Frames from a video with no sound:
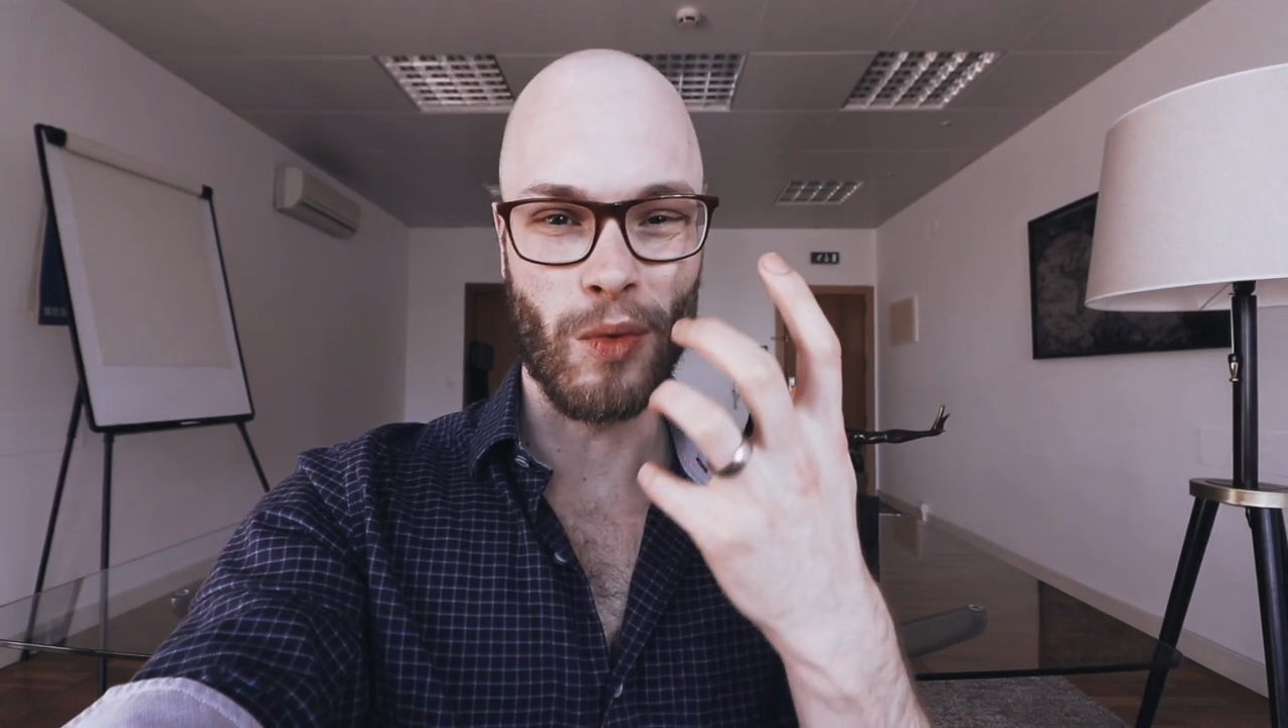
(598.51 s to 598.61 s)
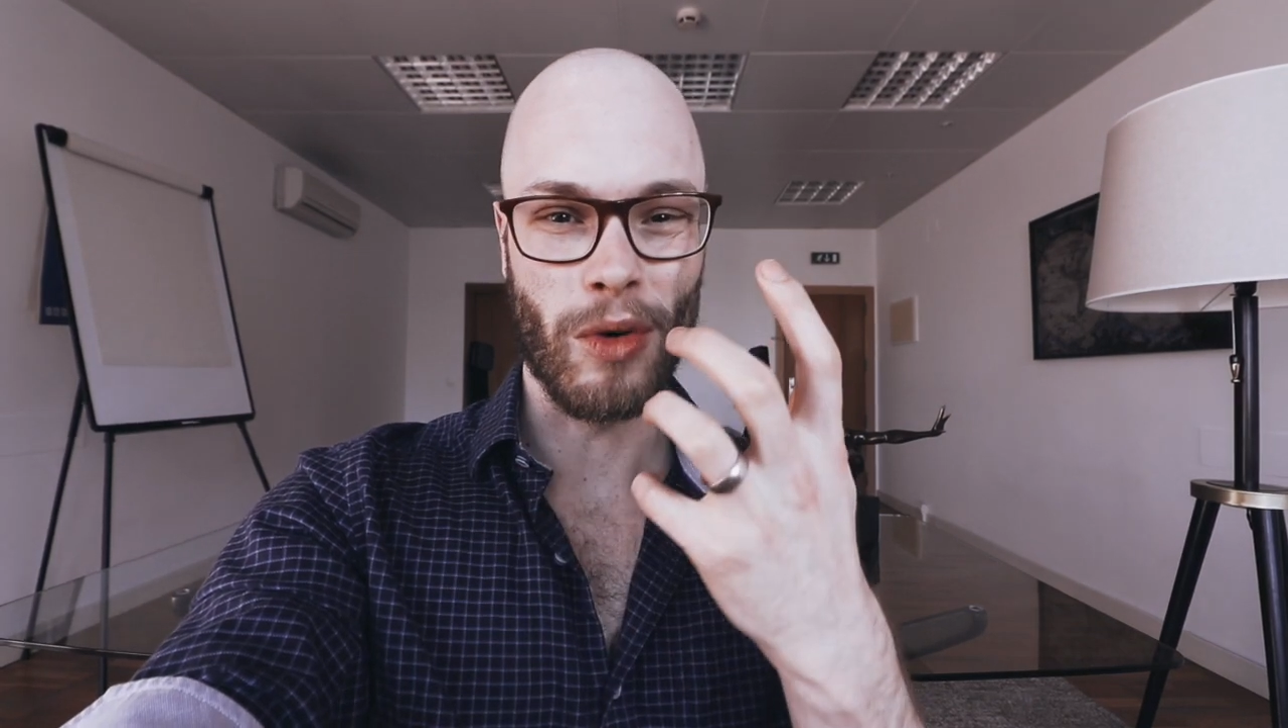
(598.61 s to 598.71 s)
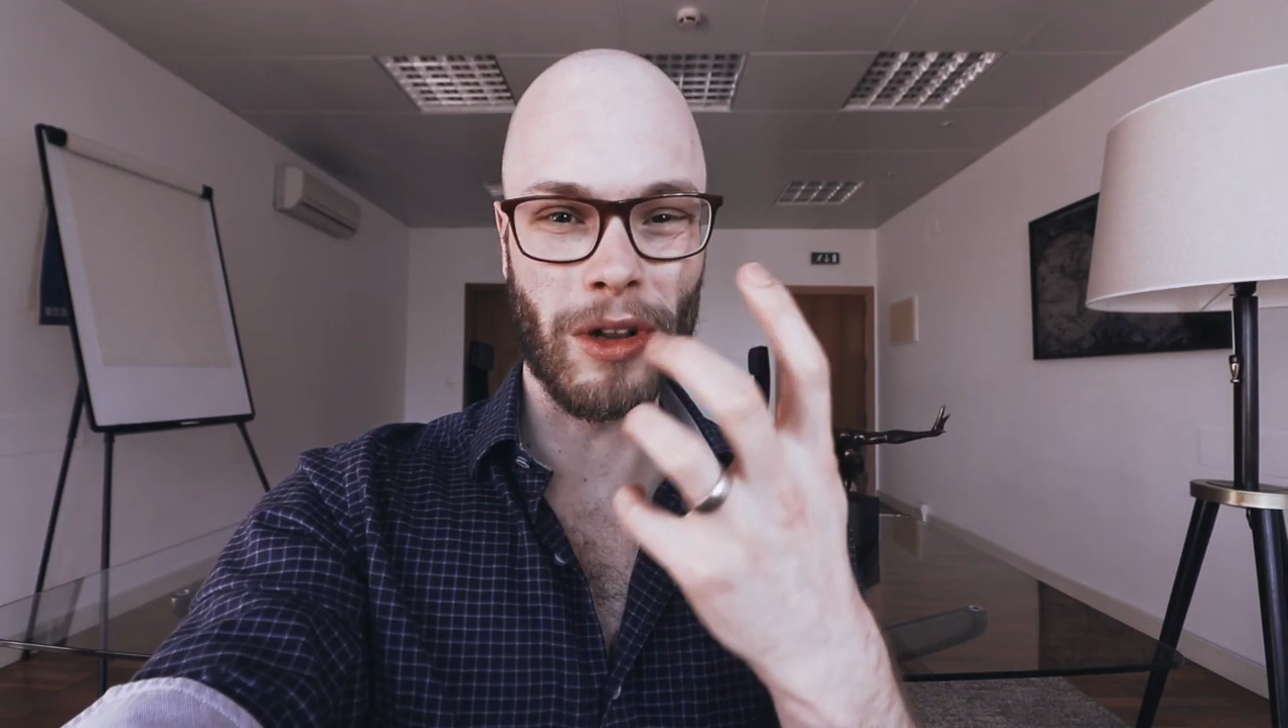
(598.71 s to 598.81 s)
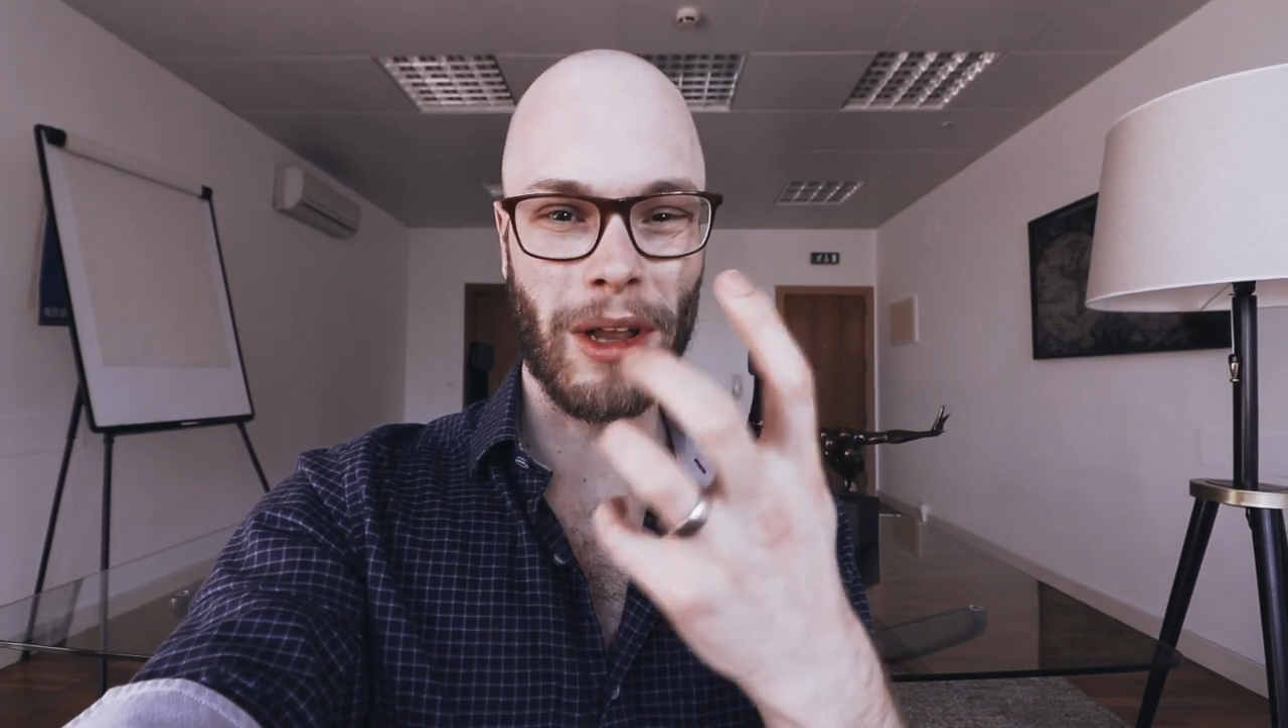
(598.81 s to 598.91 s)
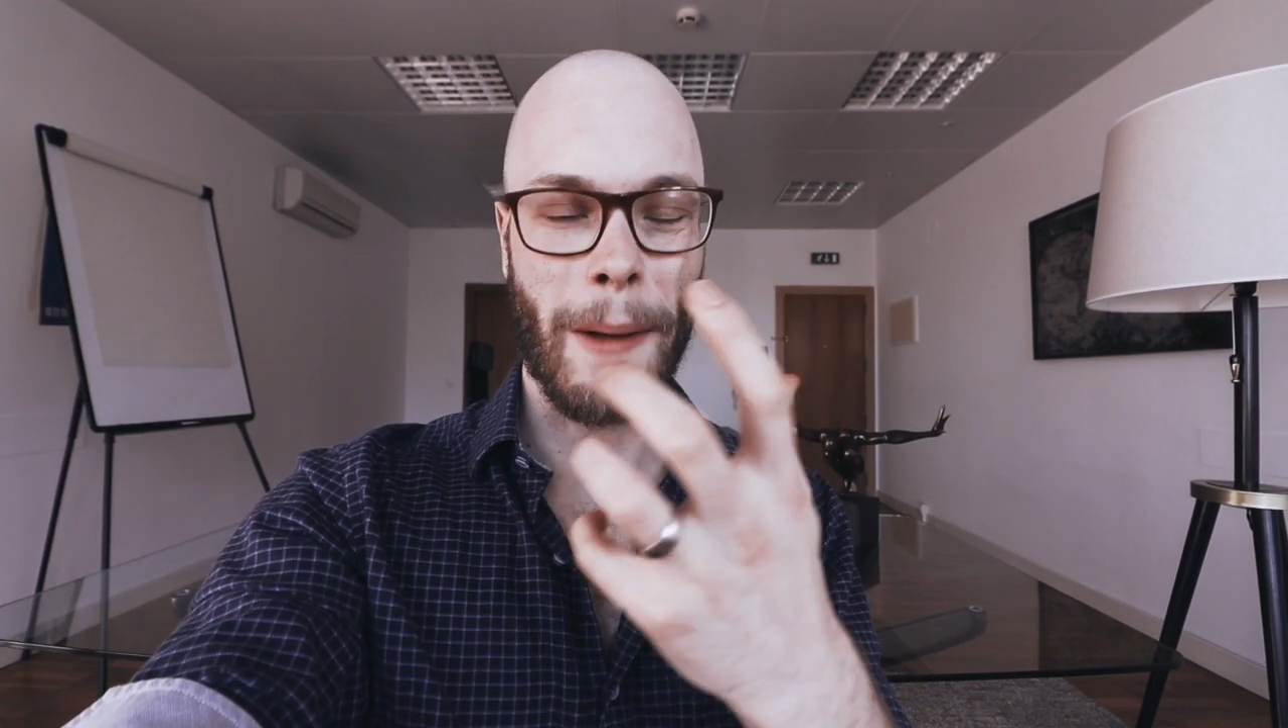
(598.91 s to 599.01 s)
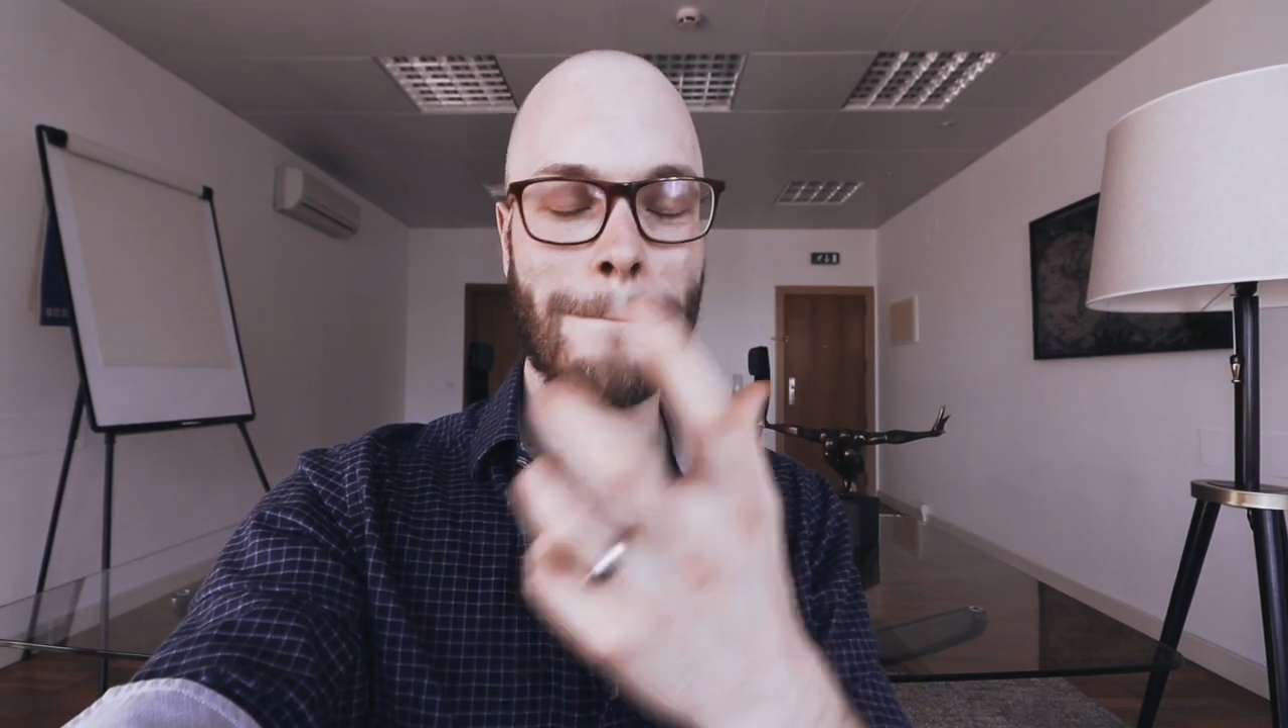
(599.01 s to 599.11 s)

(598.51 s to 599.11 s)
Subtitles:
will